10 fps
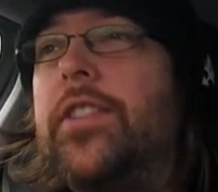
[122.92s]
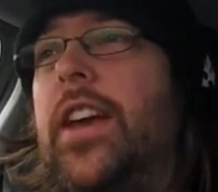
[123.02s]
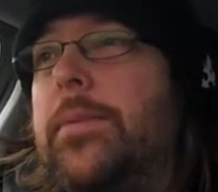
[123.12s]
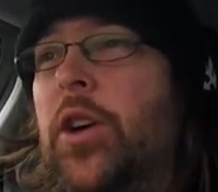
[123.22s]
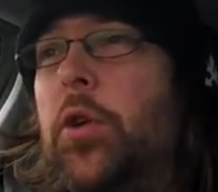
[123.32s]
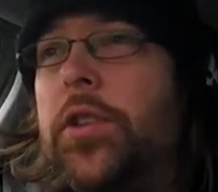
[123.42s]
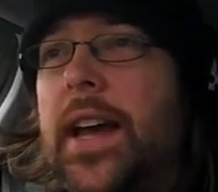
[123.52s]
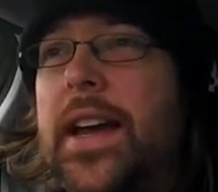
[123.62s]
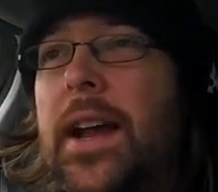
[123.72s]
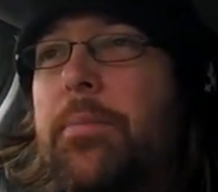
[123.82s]
to take me all
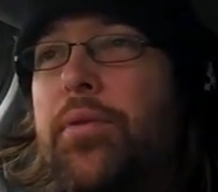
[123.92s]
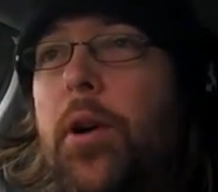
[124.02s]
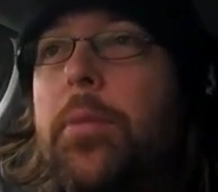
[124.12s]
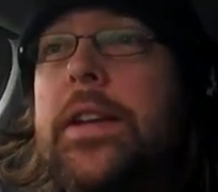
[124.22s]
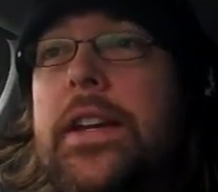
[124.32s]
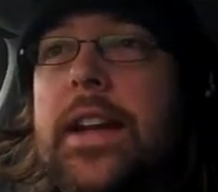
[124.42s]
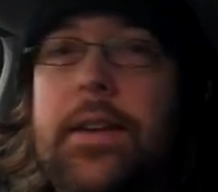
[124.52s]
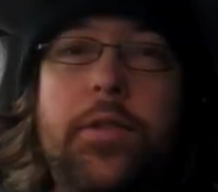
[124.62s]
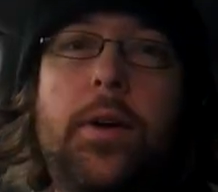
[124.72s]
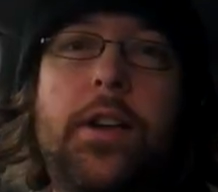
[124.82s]
day and I probably didn't
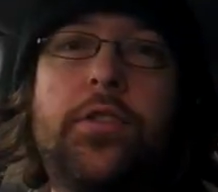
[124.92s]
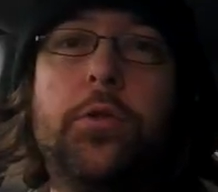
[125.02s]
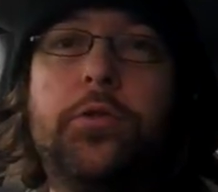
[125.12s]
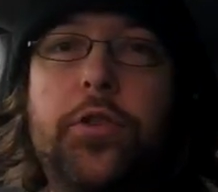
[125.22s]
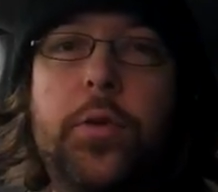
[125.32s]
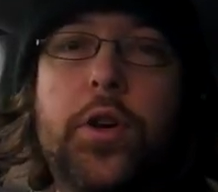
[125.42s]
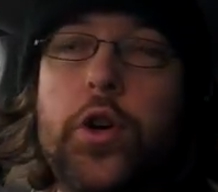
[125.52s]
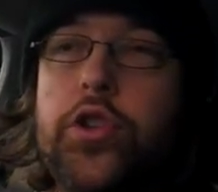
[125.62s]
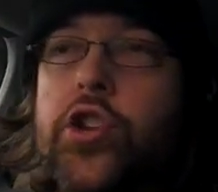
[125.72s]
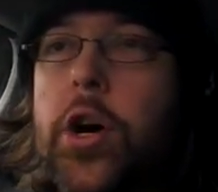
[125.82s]
have the right tools to do a
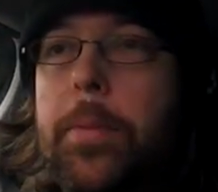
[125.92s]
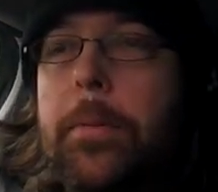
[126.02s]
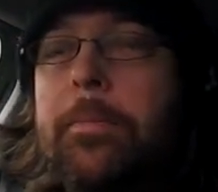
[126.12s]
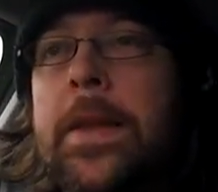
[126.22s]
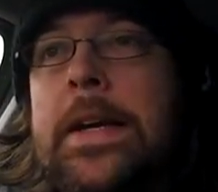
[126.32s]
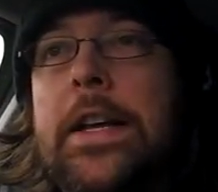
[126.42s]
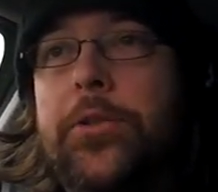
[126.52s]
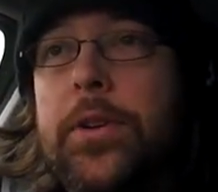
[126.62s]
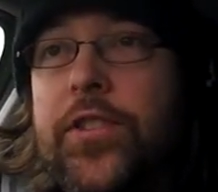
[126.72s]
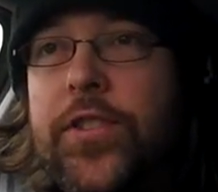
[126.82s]
good job.
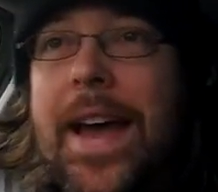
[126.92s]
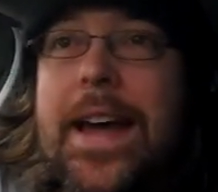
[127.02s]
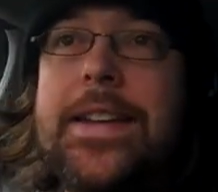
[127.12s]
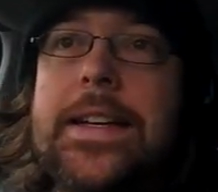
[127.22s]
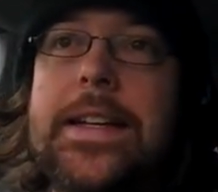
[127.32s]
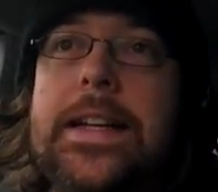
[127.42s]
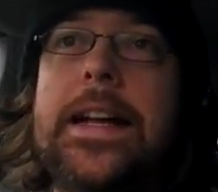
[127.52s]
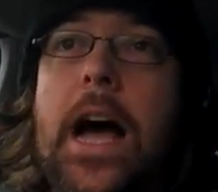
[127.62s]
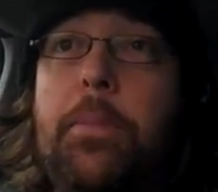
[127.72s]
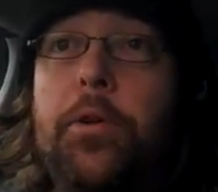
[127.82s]
So instead
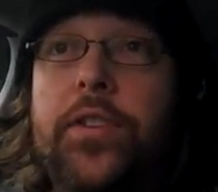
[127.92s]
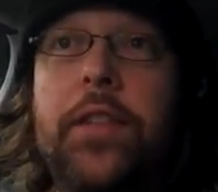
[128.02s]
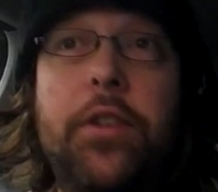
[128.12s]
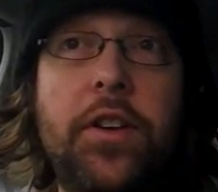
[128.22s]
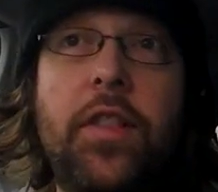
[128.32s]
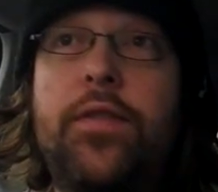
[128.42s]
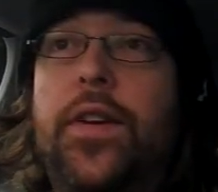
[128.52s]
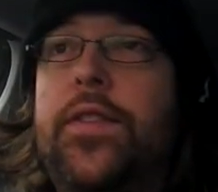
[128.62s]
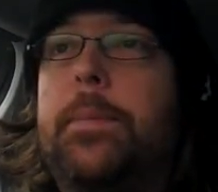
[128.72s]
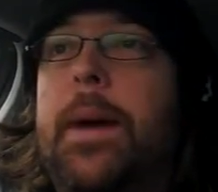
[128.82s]
I put together another
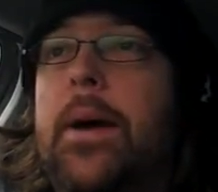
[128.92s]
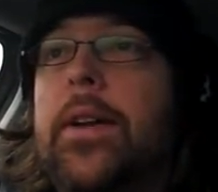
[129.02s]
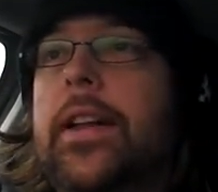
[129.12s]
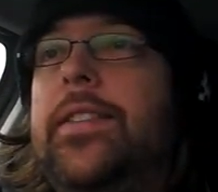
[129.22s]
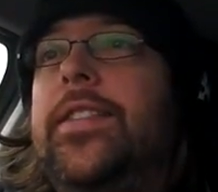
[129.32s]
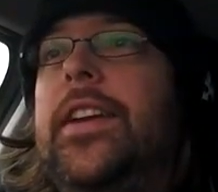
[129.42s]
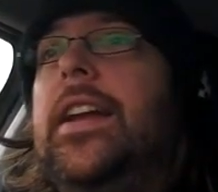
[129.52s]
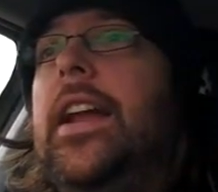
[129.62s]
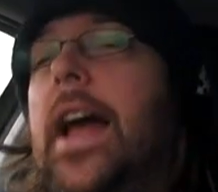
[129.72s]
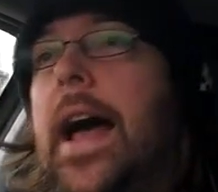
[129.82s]
50 power list,
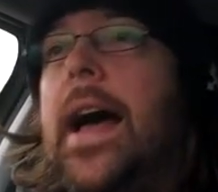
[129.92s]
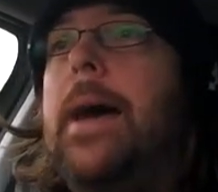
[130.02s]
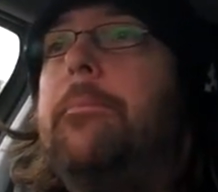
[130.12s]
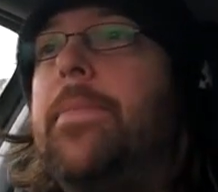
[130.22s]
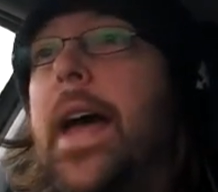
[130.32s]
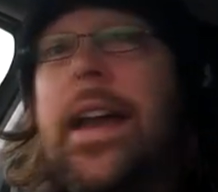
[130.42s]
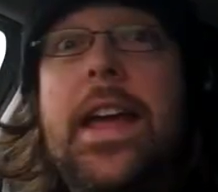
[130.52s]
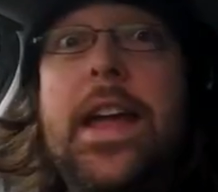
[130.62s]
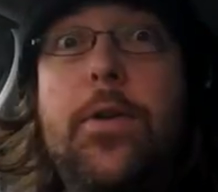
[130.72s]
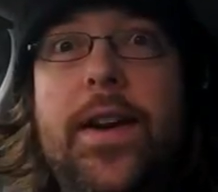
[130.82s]
and
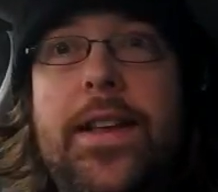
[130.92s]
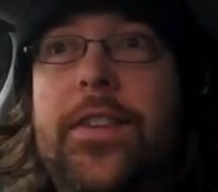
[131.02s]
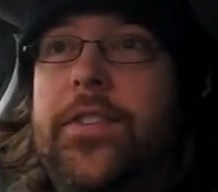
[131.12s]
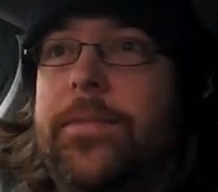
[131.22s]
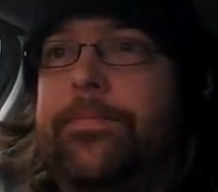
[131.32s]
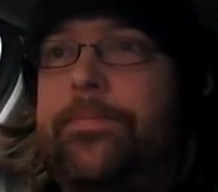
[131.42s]
here it is.